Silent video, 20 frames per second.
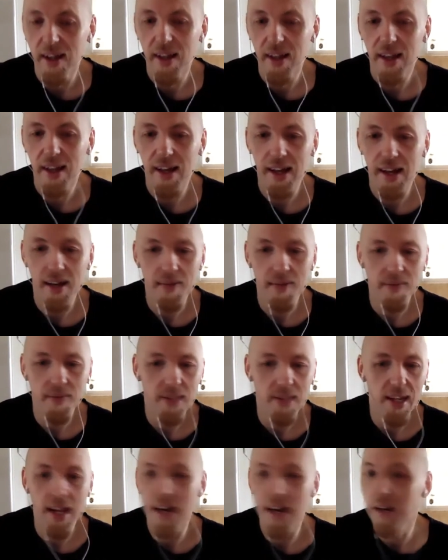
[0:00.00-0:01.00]
Um,
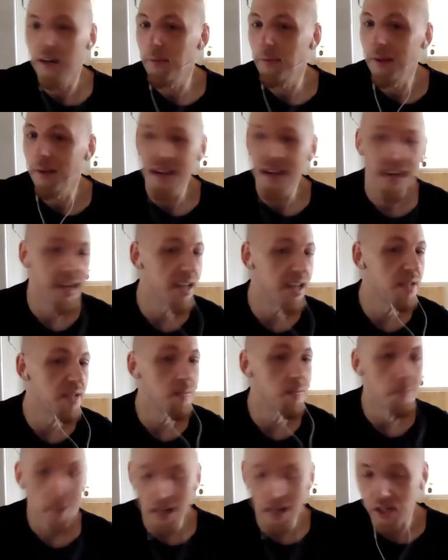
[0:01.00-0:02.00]
get out and play
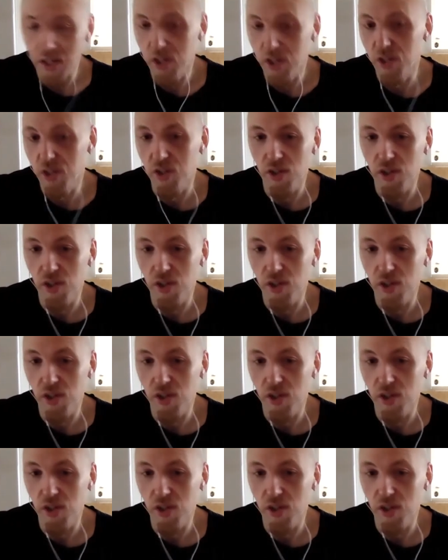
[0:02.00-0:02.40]
as much as you